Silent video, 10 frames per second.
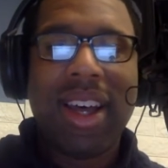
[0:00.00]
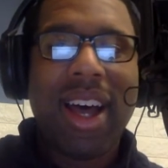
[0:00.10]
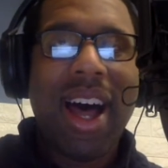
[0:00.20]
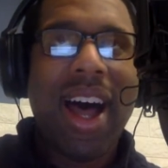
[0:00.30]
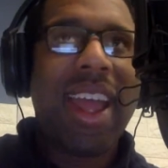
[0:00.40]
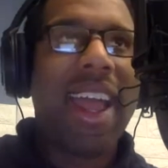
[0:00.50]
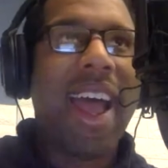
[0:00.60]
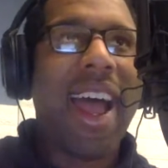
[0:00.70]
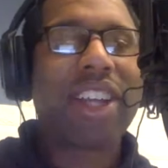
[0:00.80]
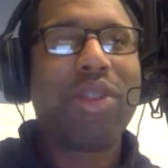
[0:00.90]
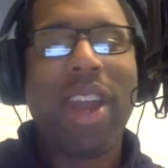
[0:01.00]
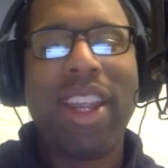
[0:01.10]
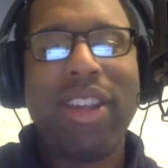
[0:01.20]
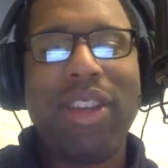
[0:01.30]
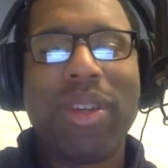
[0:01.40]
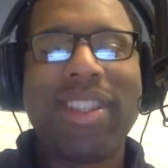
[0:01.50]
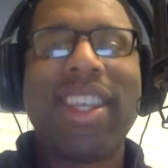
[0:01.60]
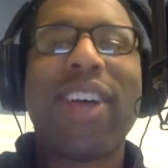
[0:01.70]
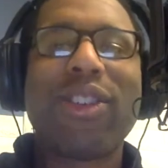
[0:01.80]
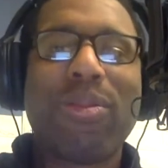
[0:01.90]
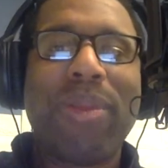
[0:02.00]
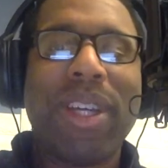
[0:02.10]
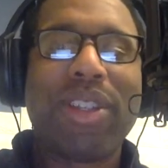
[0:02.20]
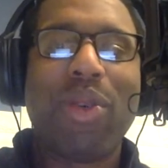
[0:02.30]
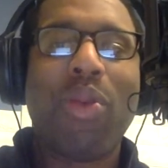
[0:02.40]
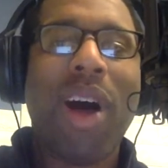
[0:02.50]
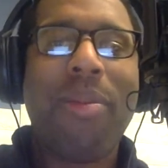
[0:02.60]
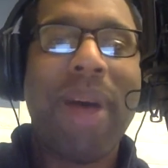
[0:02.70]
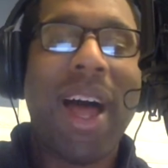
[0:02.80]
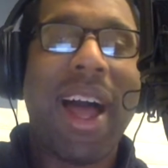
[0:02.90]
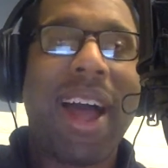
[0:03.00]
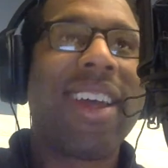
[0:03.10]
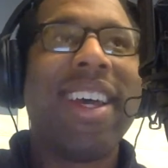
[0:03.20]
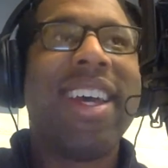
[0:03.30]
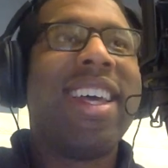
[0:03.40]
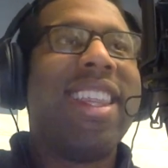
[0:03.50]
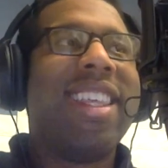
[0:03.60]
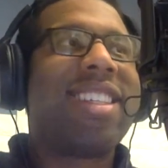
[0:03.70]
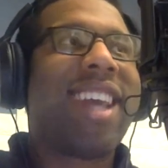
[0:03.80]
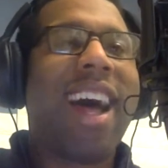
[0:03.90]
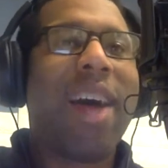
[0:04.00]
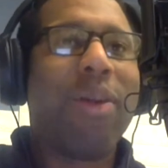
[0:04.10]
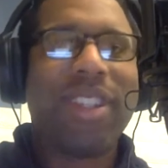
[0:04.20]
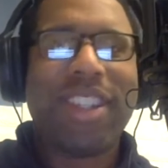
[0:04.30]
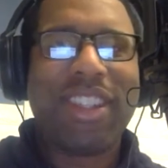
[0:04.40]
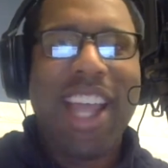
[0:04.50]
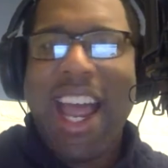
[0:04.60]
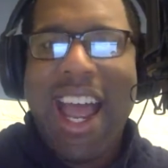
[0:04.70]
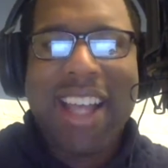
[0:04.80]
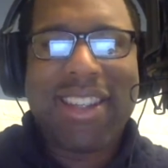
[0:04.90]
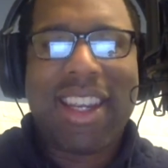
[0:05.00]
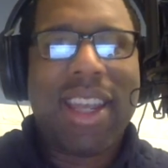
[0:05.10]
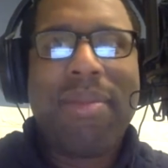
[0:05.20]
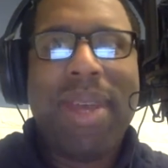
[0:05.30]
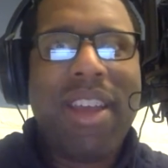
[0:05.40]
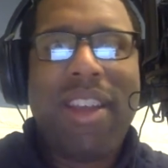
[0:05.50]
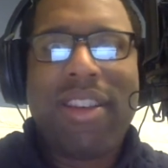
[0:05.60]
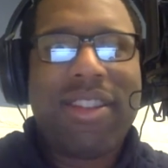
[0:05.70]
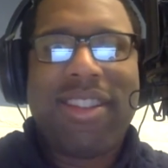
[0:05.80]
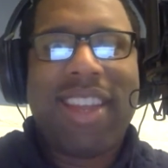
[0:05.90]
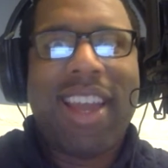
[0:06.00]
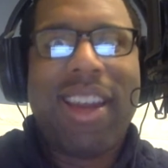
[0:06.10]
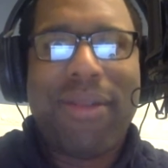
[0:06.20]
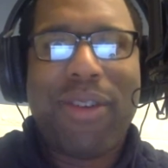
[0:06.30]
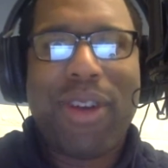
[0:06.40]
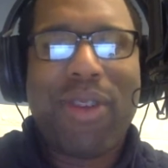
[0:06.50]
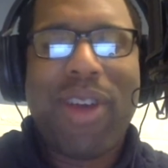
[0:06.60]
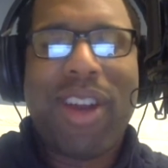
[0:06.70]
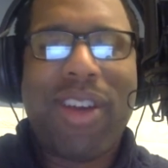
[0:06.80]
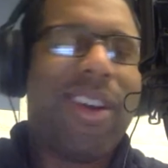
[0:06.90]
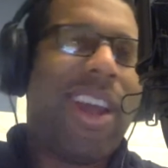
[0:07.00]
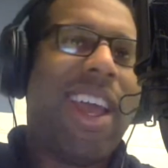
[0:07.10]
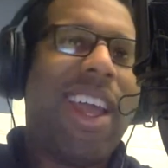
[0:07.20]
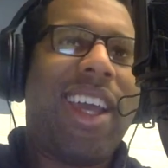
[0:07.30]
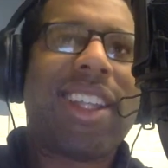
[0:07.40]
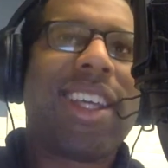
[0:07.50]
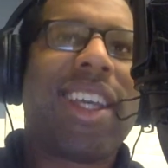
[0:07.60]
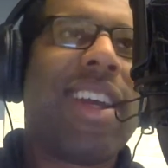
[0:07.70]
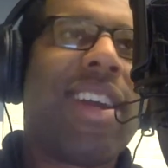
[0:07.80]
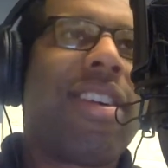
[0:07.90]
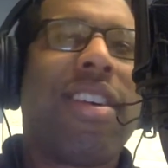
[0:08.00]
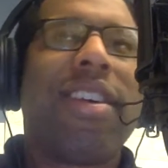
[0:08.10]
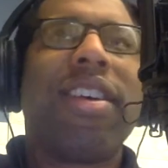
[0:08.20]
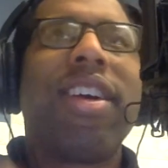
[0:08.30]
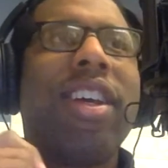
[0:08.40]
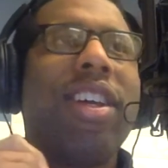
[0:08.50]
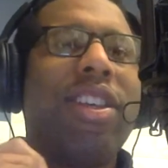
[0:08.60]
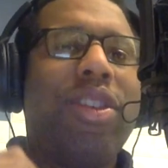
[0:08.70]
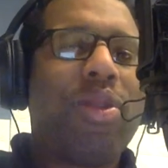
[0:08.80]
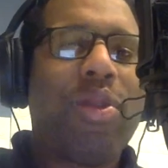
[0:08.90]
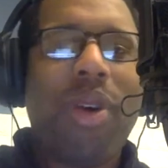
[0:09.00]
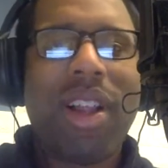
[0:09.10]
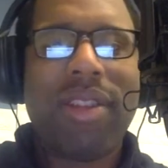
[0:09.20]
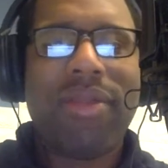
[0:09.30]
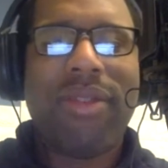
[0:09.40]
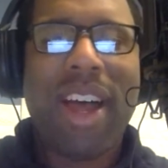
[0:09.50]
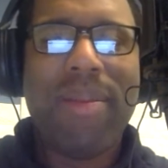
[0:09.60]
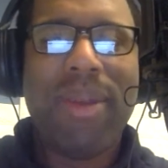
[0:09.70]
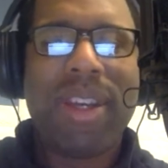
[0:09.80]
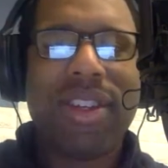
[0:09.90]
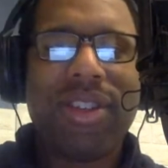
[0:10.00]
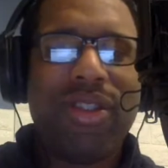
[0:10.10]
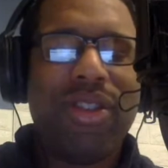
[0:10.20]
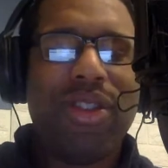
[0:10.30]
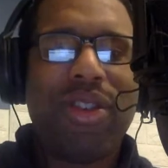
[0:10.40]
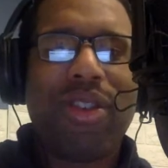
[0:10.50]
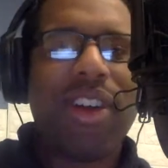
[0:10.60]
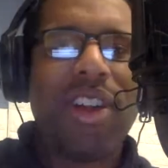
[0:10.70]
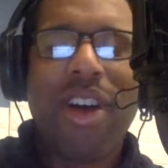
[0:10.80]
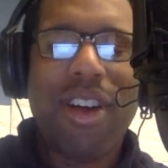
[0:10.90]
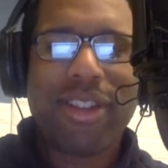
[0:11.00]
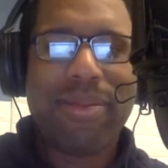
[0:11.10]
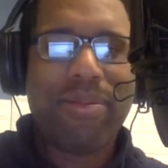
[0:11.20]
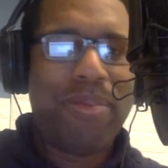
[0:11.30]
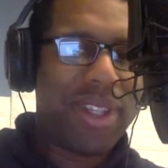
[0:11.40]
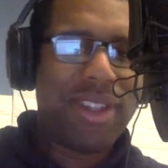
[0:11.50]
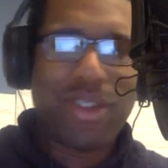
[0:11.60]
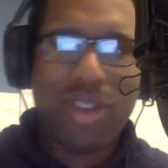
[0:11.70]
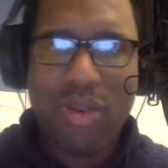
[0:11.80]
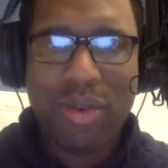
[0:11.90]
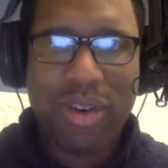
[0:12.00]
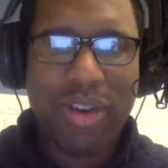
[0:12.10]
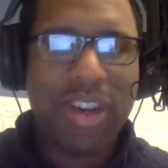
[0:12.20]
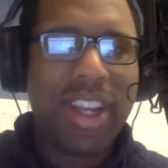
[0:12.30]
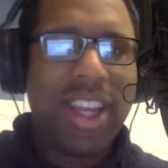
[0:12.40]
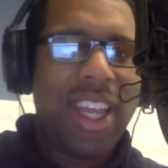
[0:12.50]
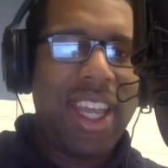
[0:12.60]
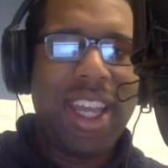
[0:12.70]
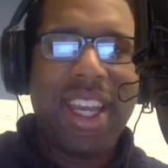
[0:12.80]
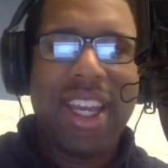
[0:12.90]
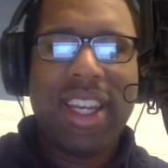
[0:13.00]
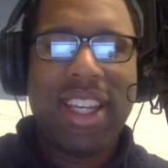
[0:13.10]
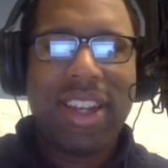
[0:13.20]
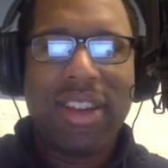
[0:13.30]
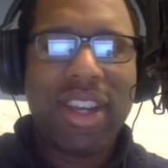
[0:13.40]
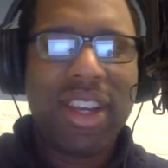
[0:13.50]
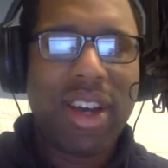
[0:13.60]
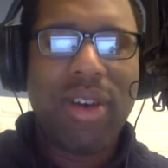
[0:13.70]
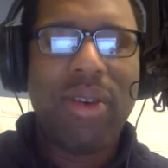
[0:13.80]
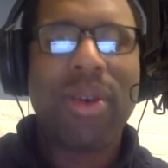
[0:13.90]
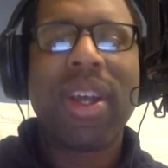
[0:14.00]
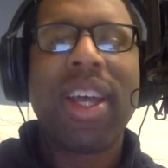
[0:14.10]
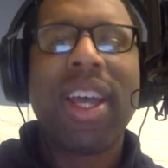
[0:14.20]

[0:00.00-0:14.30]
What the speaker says: I actually ran into a sales pitch a while back. This guy was asking me to sign up for a credit card. Hey, click here. You qualify because you're an awesome business owner. And here you go.